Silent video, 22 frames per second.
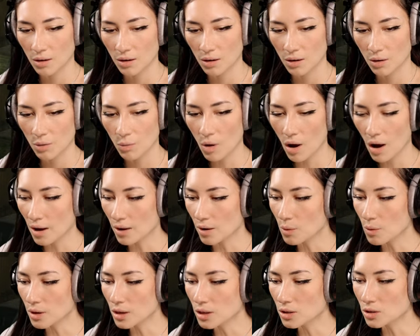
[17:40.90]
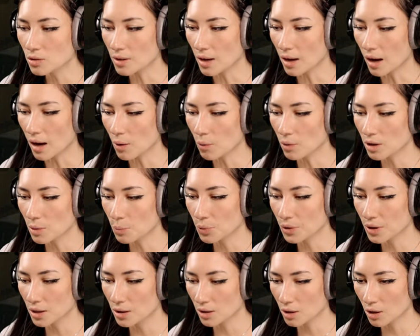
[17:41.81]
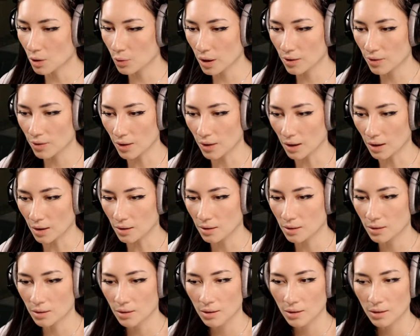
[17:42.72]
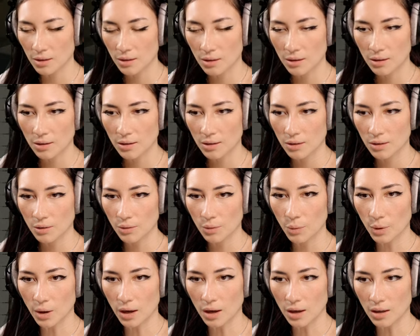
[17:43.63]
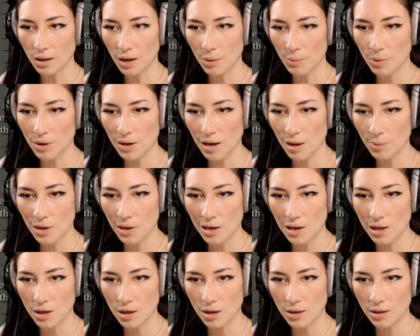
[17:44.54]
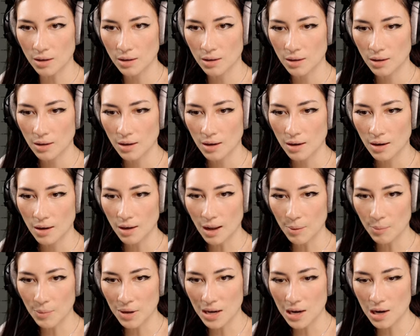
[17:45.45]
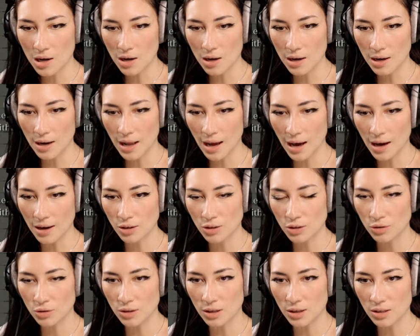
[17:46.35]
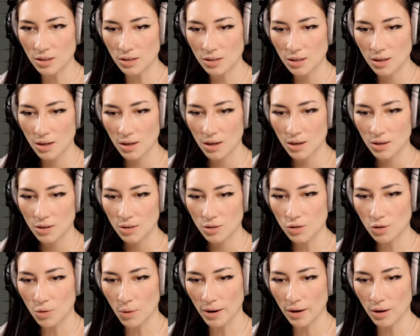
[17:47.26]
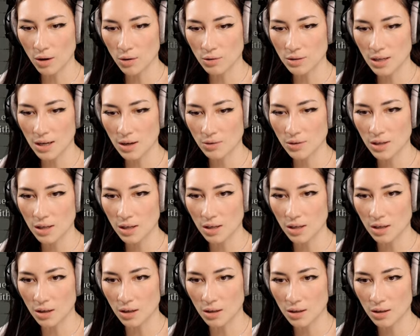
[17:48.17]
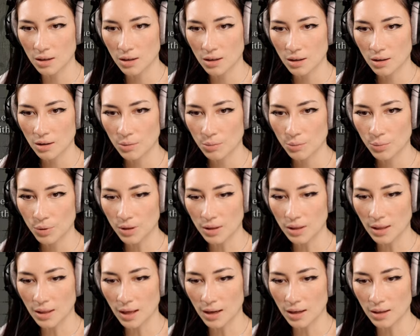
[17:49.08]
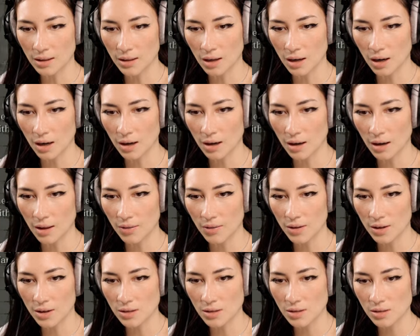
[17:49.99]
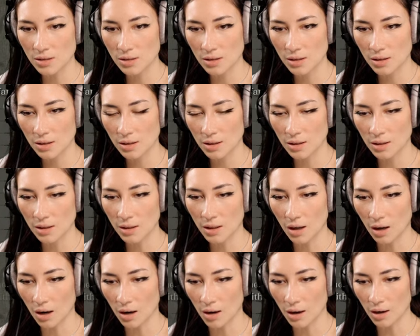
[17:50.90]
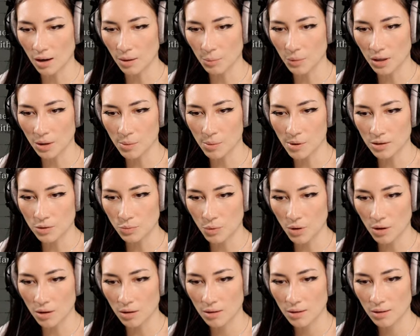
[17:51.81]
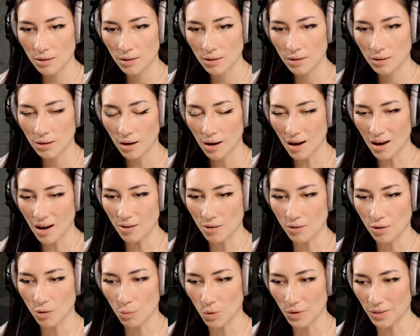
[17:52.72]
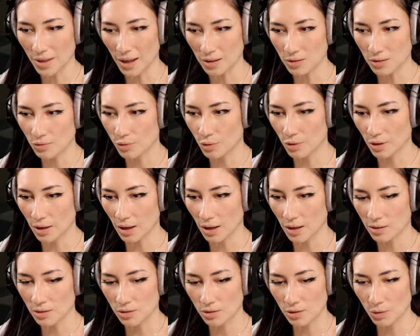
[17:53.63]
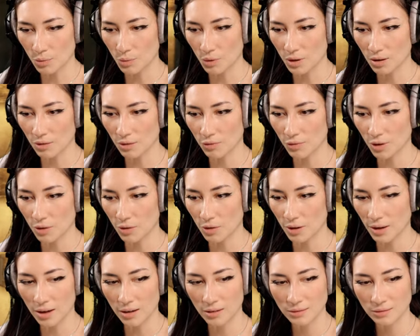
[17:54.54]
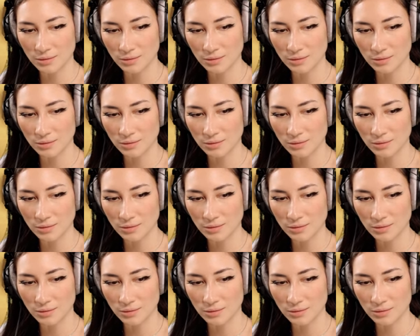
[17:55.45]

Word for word: Well, I don't want to do that. I want to put it in the quick thing. Wait, let me let me learn. Let me learn how to do this. So I go down here, put that in there, and this in there. And I mean, I might as well. I don't know what that's for yet, so we're going to figure it out.